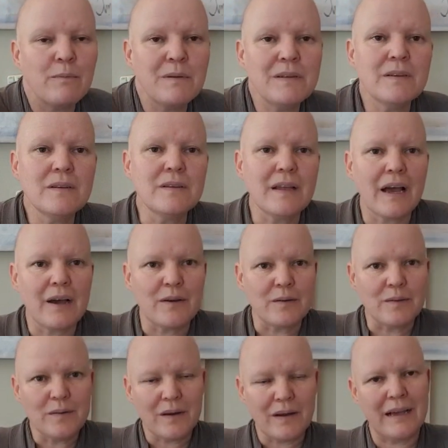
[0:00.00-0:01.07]
up until
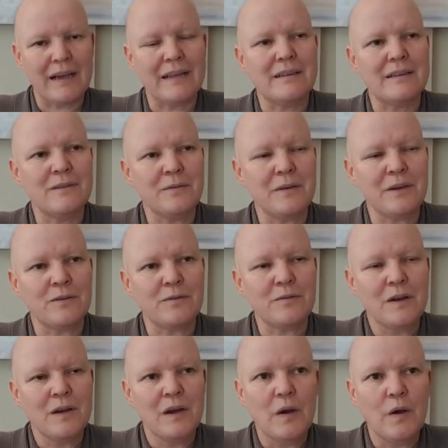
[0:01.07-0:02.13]
now, I had that thing
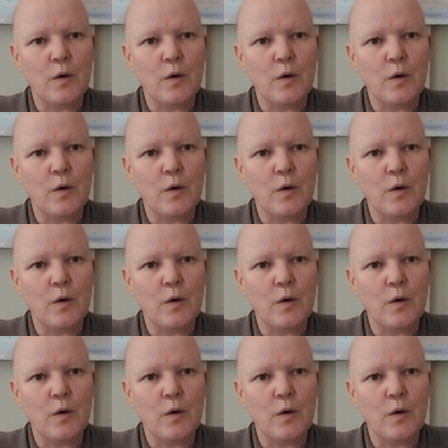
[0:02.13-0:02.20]
of,